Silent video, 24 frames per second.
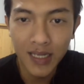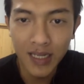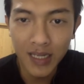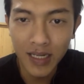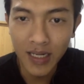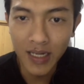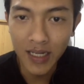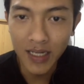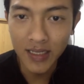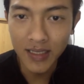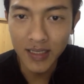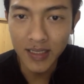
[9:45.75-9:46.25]

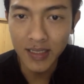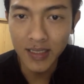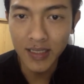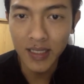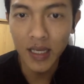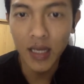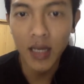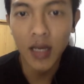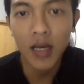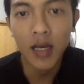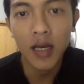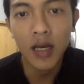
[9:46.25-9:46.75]
This
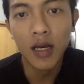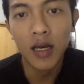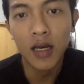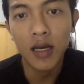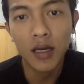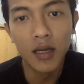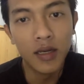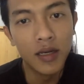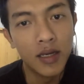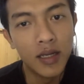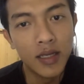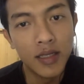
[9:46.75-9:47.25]

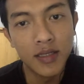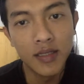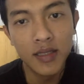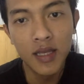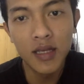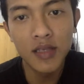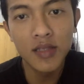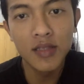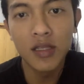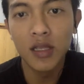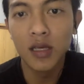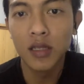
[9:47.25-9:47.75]

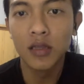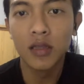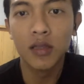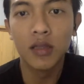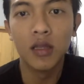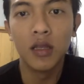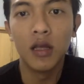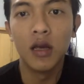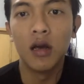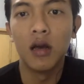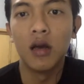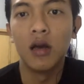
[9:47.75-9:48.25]
does not
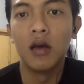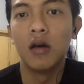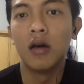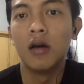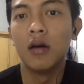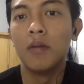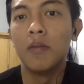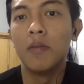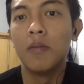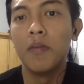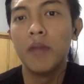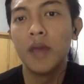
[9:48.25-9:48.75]

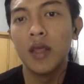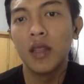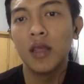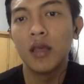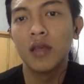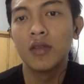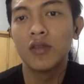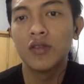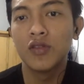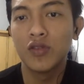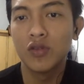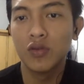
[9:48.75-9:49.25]
mean
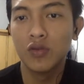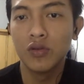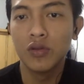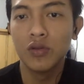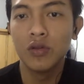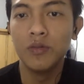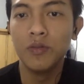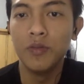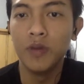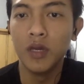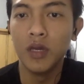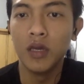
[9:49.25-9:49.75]
it
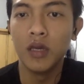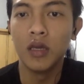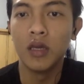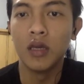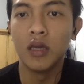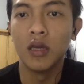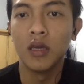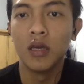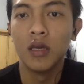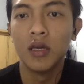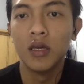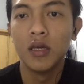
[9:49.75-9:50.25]
should
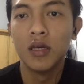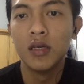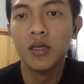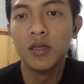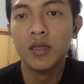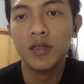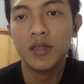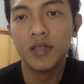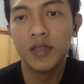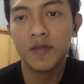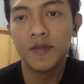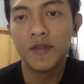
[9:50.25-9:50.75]
be
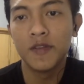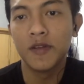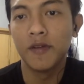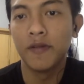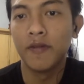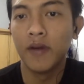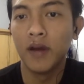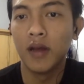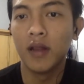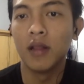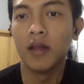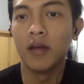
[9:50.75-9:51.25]
cheap
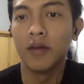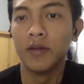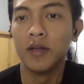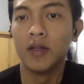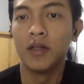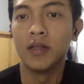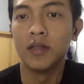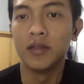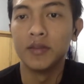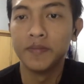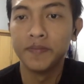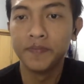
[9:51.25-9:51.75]

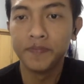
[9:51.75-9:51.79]
available.